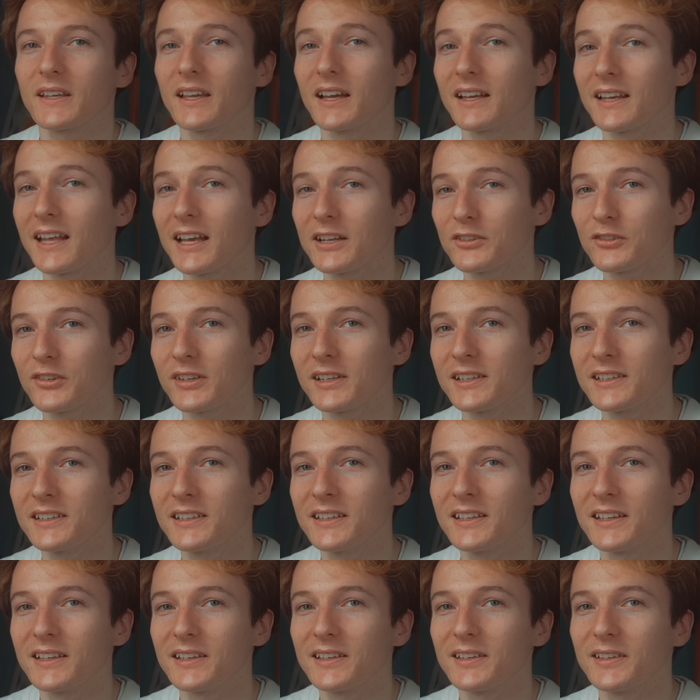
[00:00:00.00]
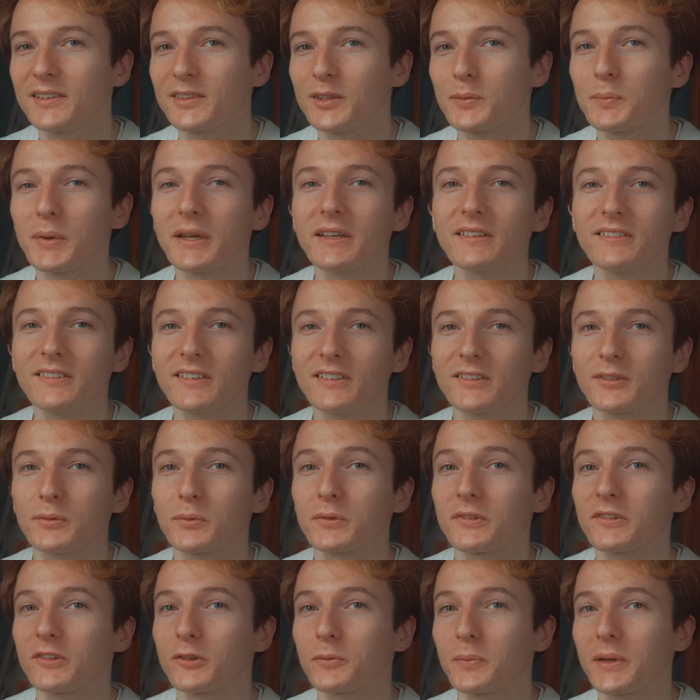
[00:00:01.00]
And actually, The Basics
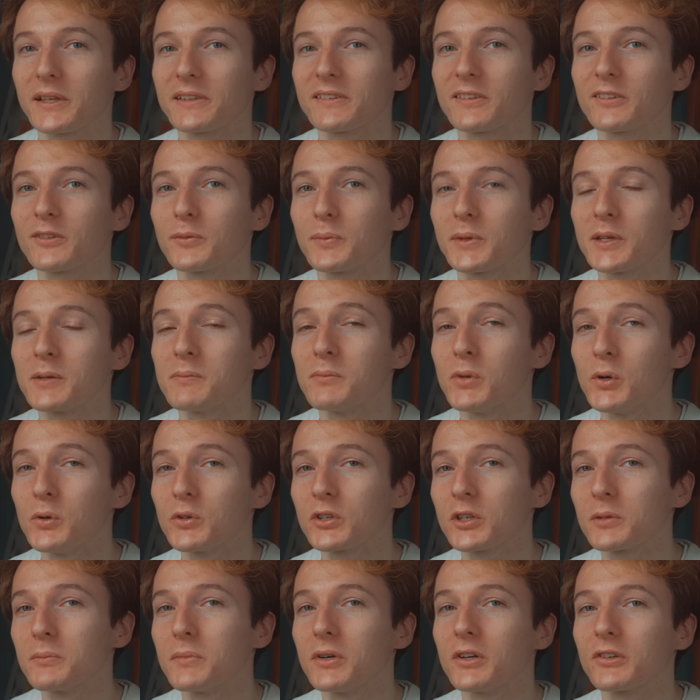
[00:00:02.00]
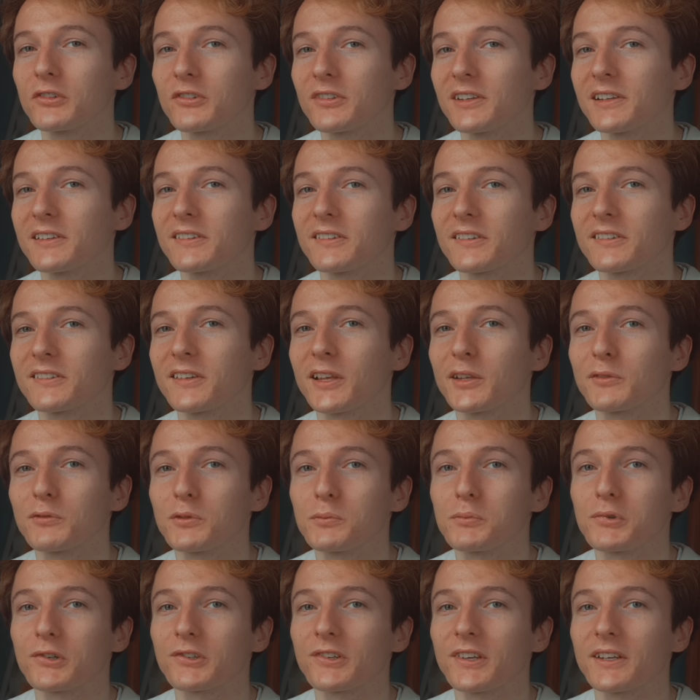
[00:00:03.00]
was expected to be a more commercially
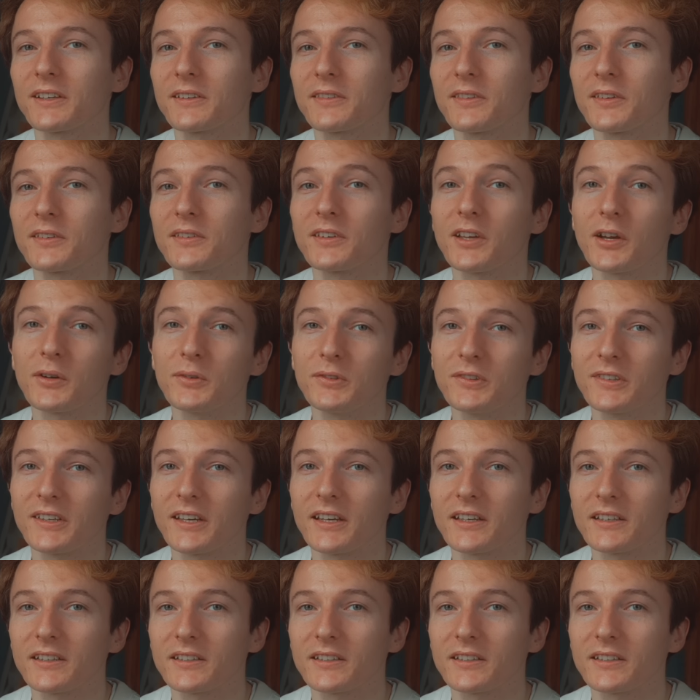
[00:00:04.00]
successful project than Gotye.